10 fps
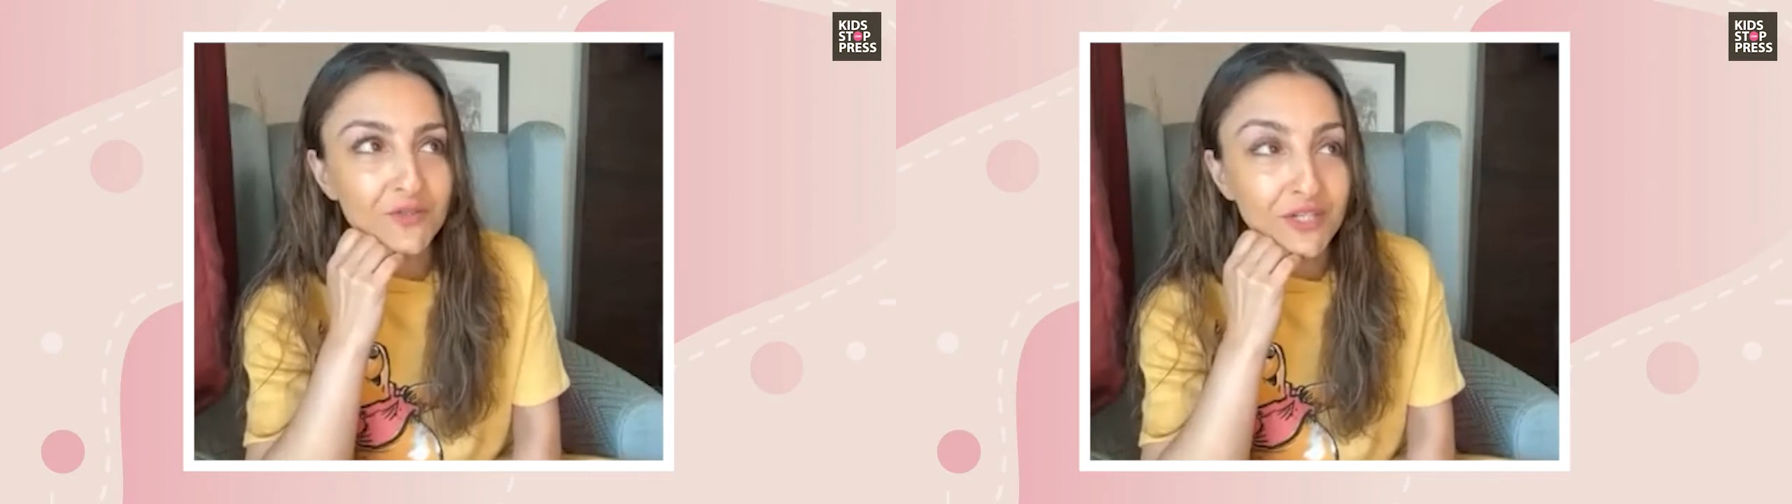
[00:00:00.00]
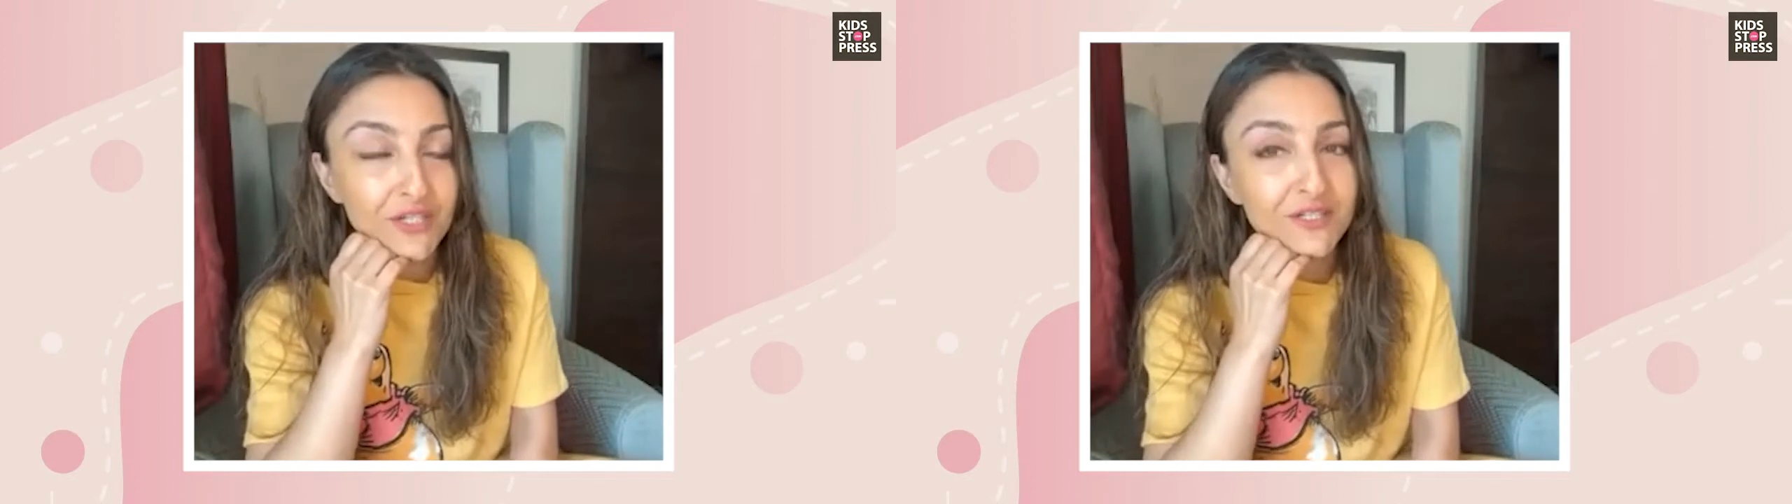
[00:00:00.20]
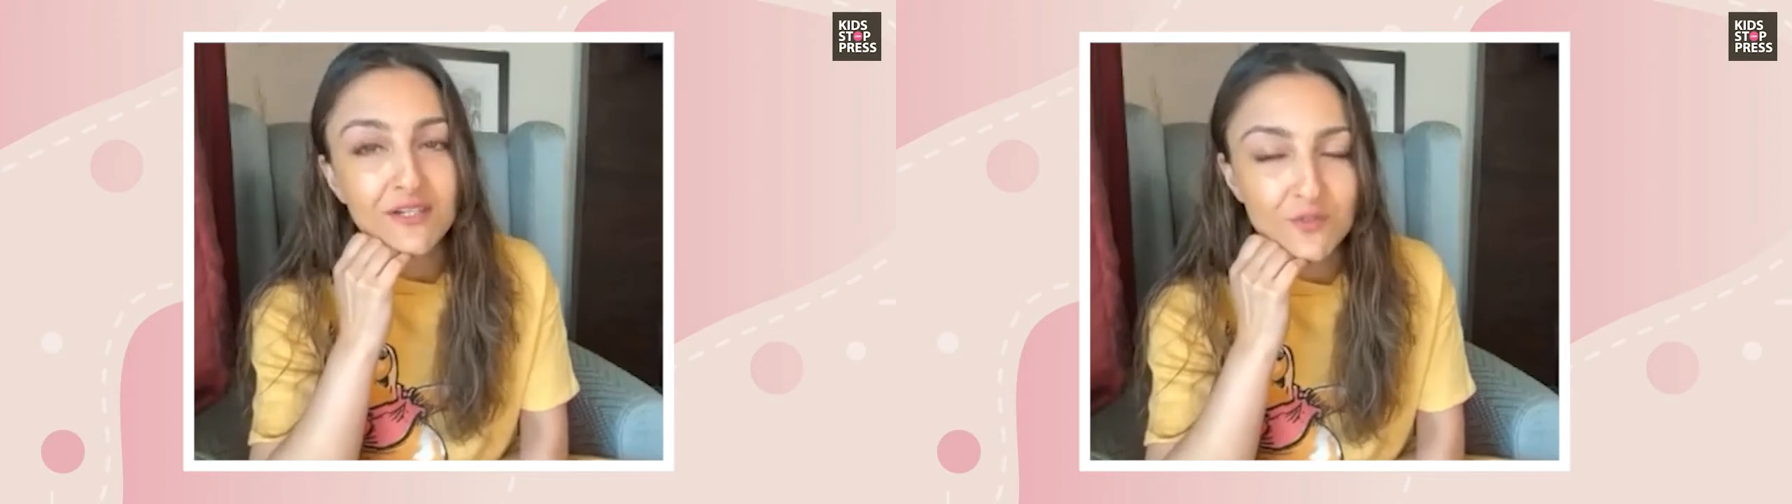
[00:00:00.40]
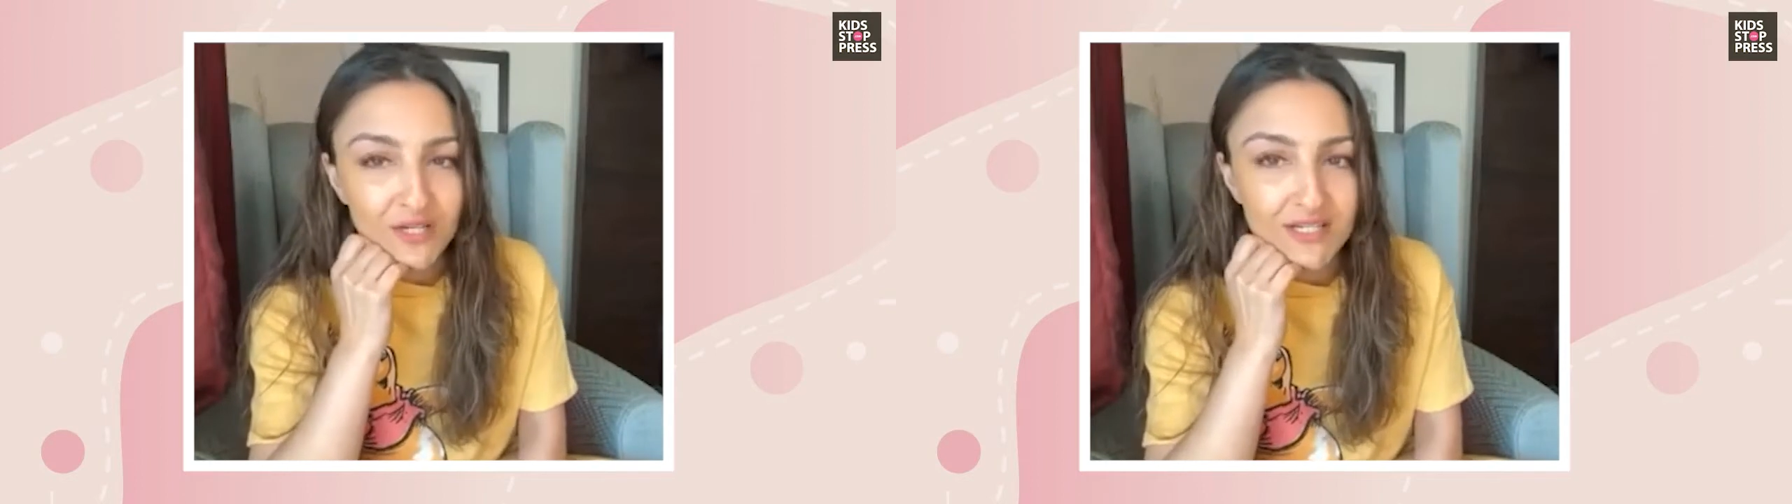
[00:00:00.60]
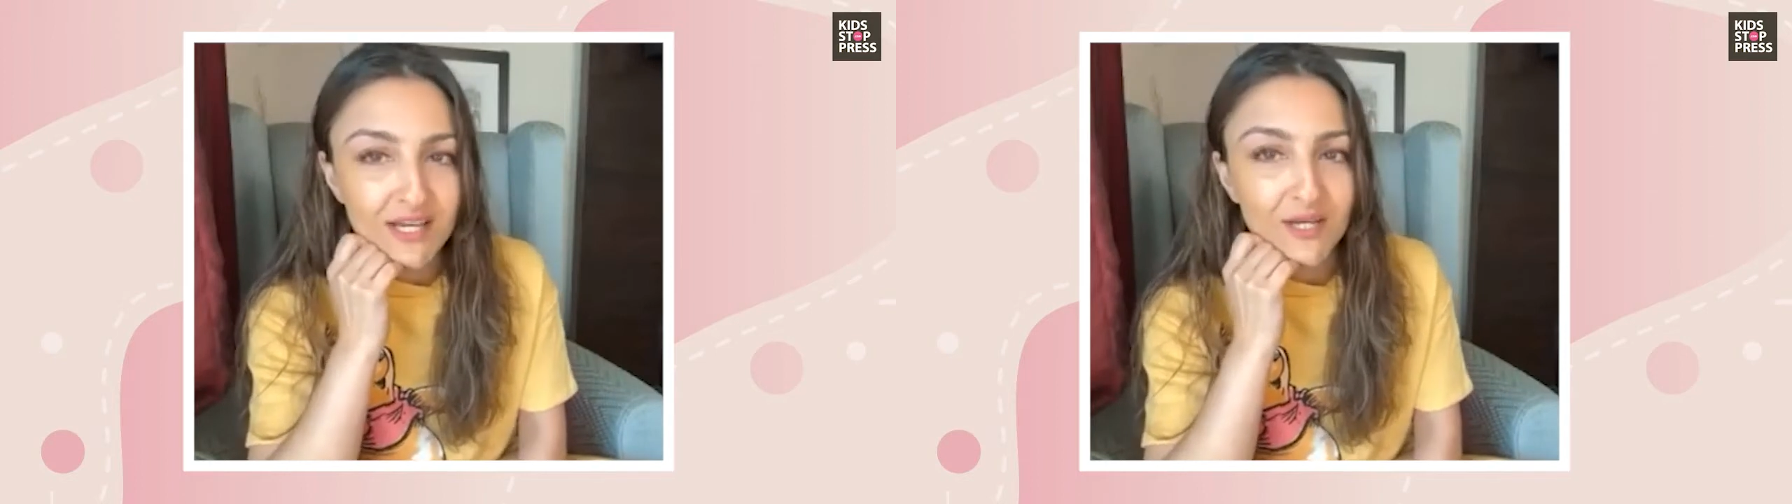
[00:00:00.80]
read to her as
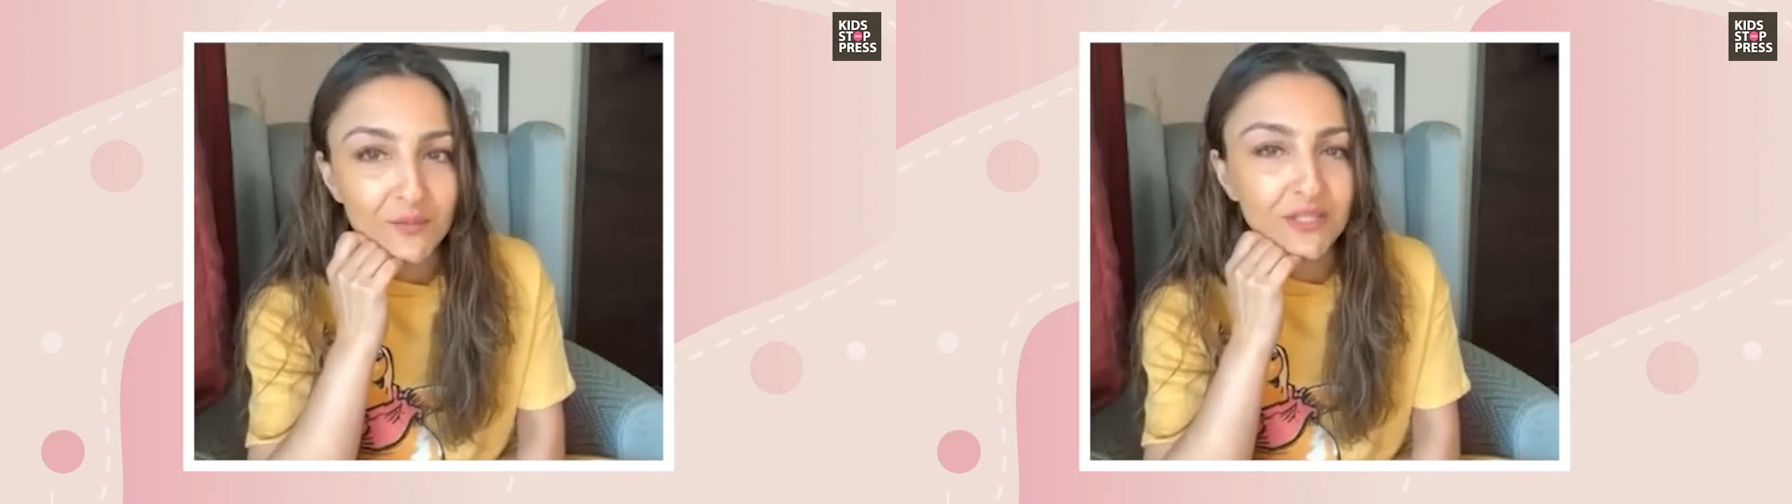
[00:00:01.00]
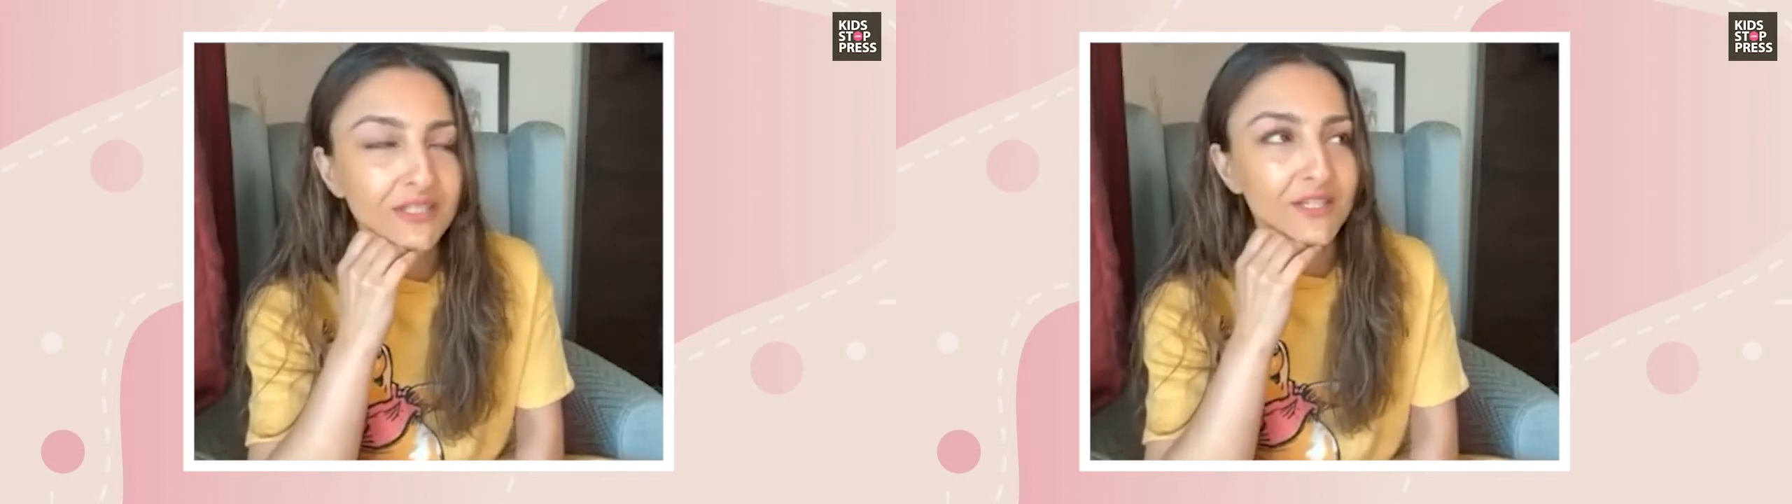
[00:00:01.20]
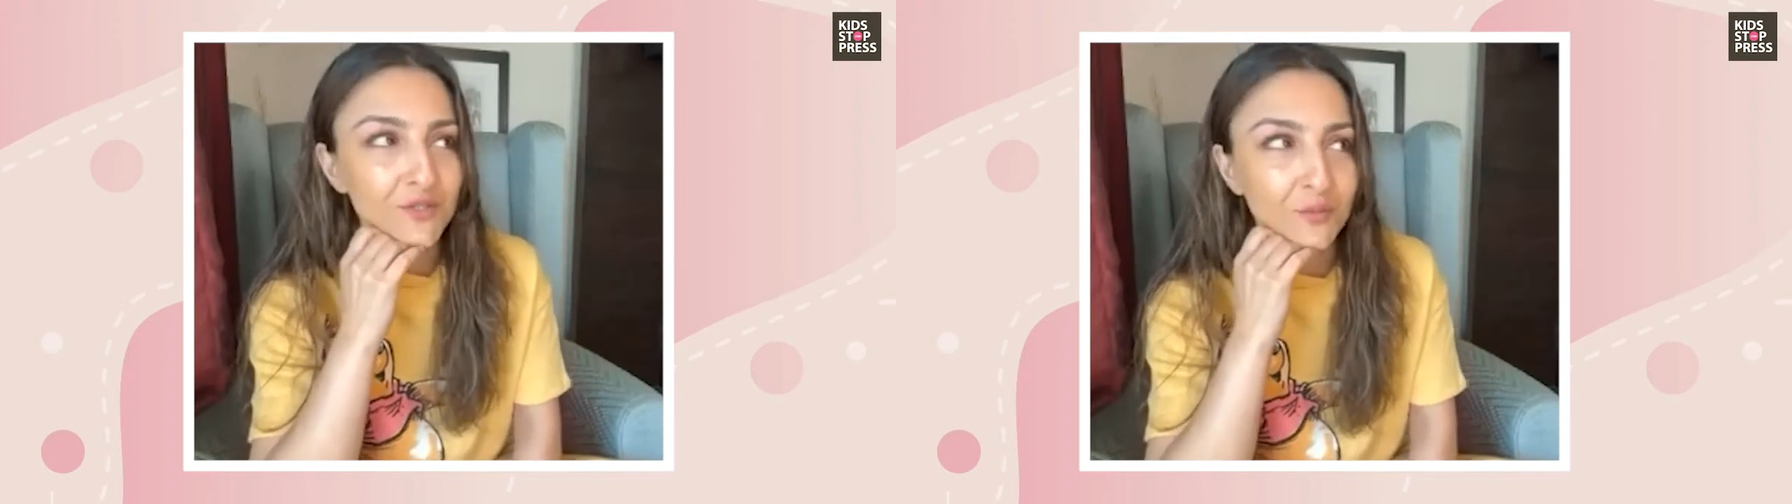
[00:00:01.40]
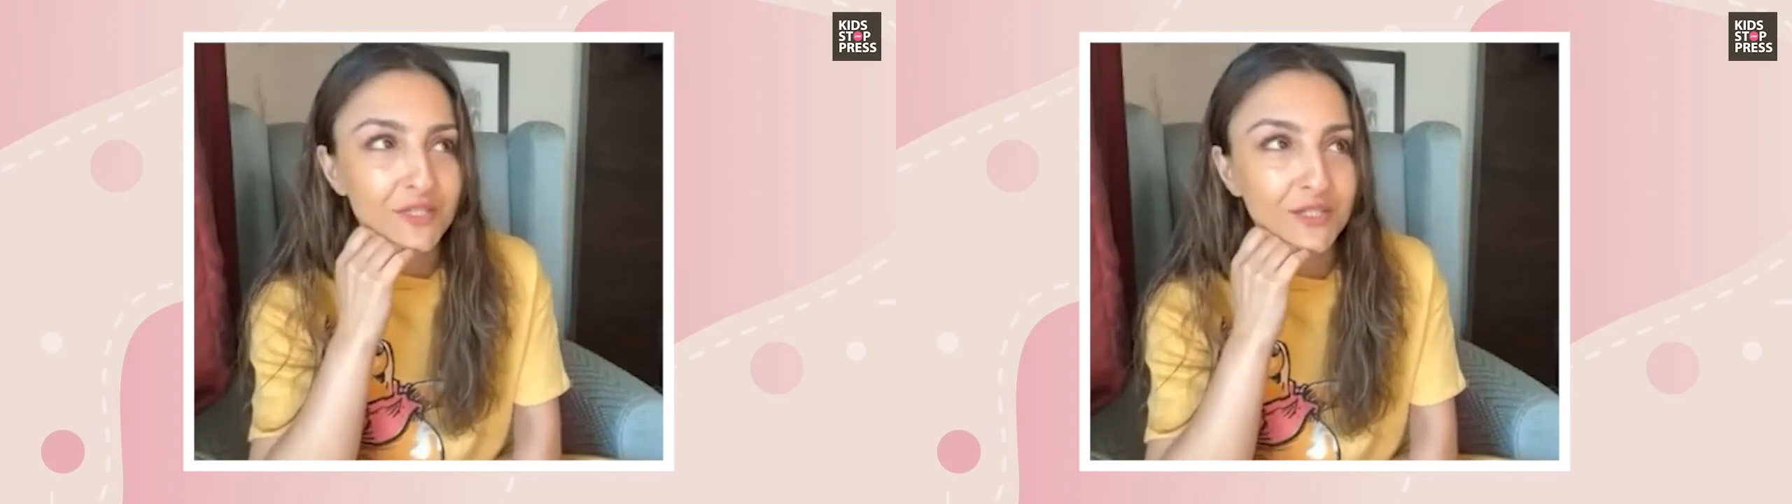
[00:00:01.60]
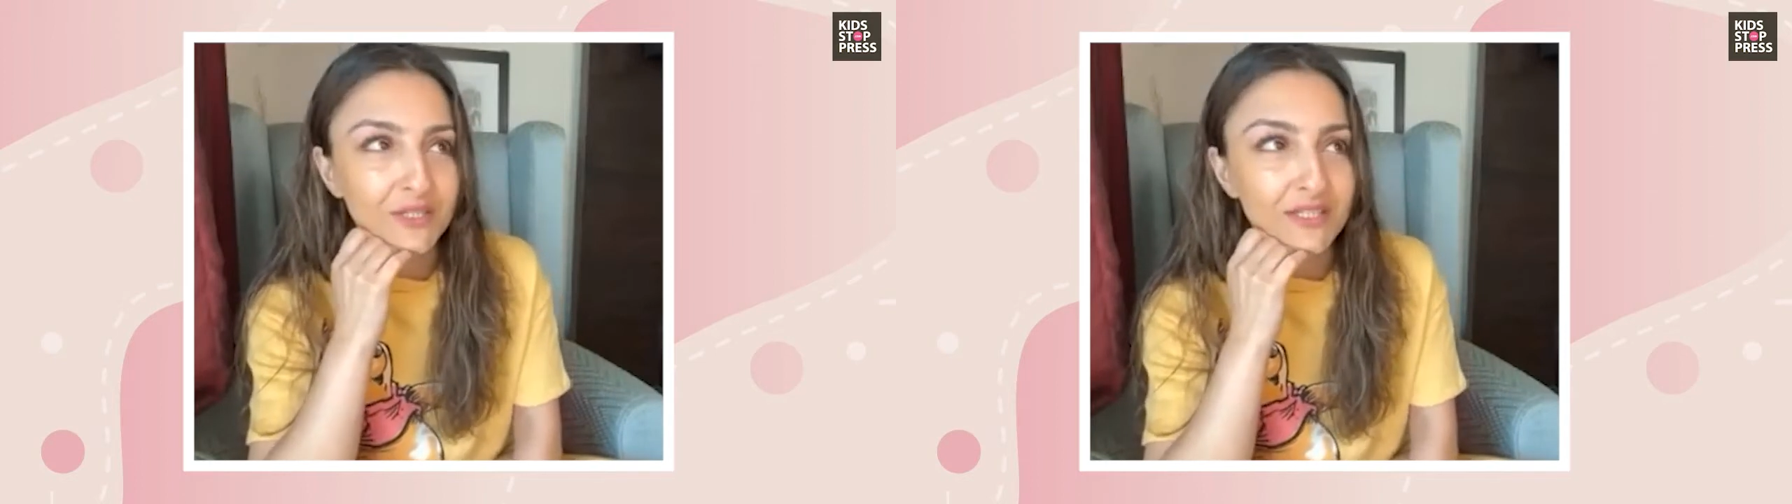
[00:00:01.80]
well as I will, that
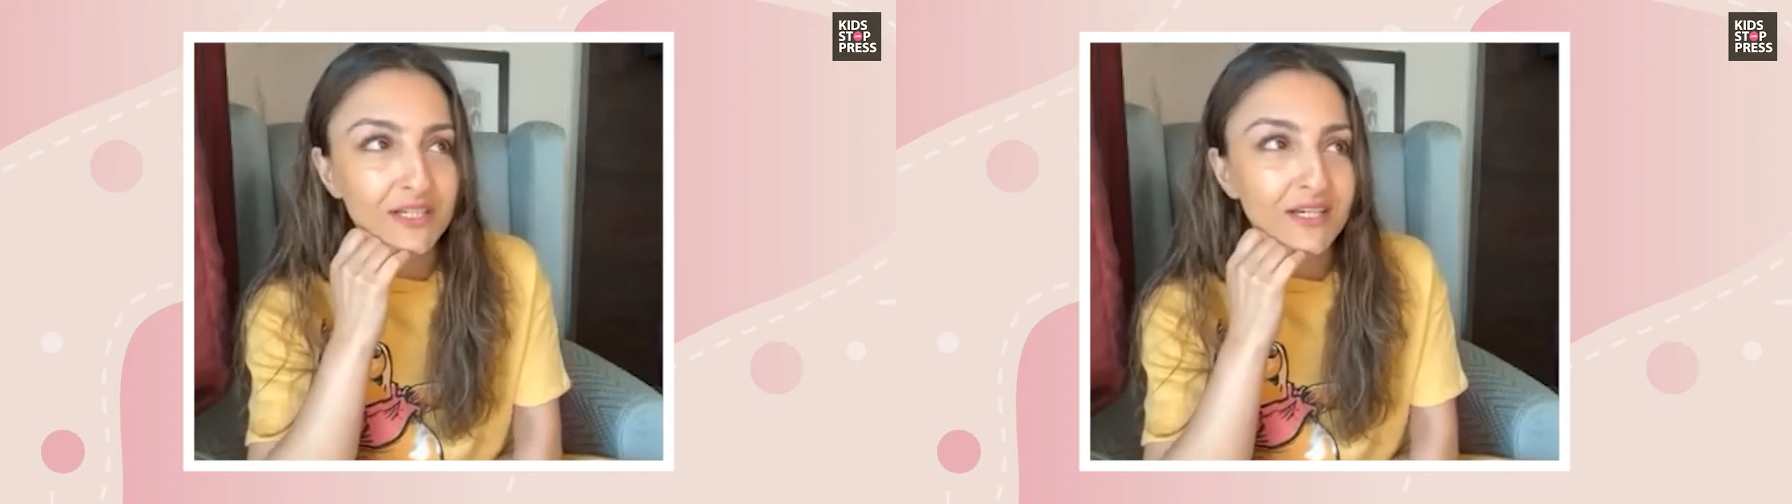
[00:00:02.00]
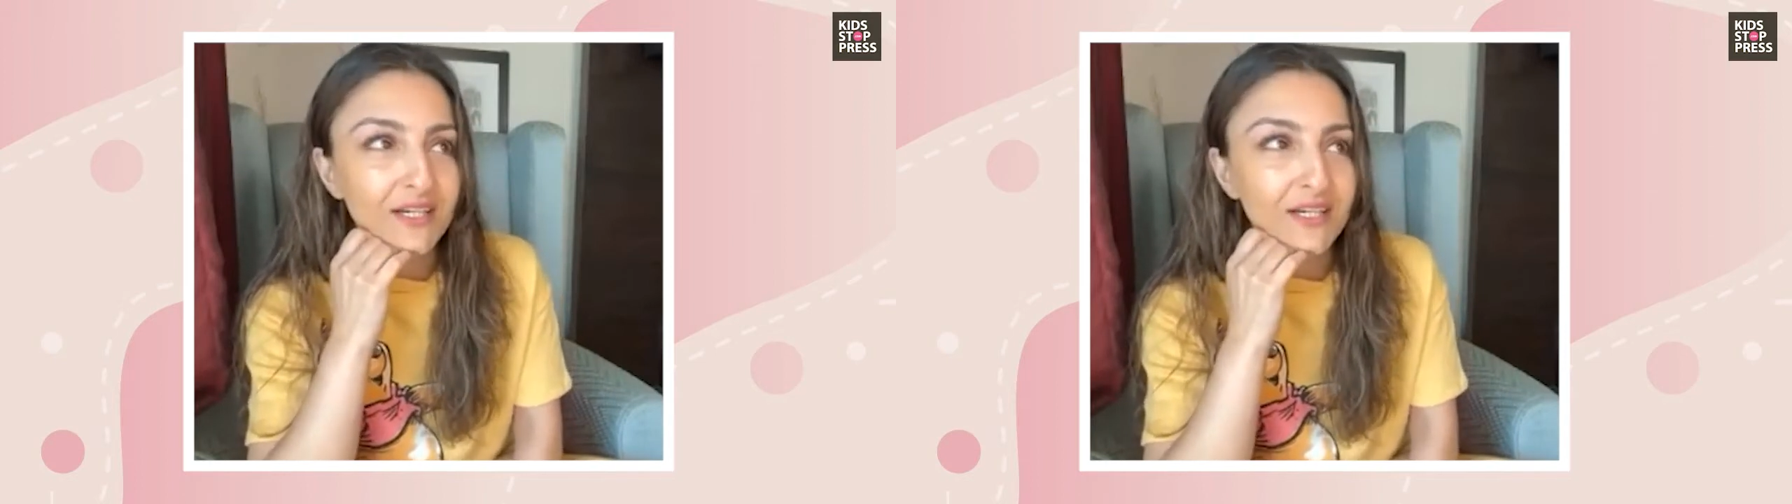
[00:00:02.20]
nobody will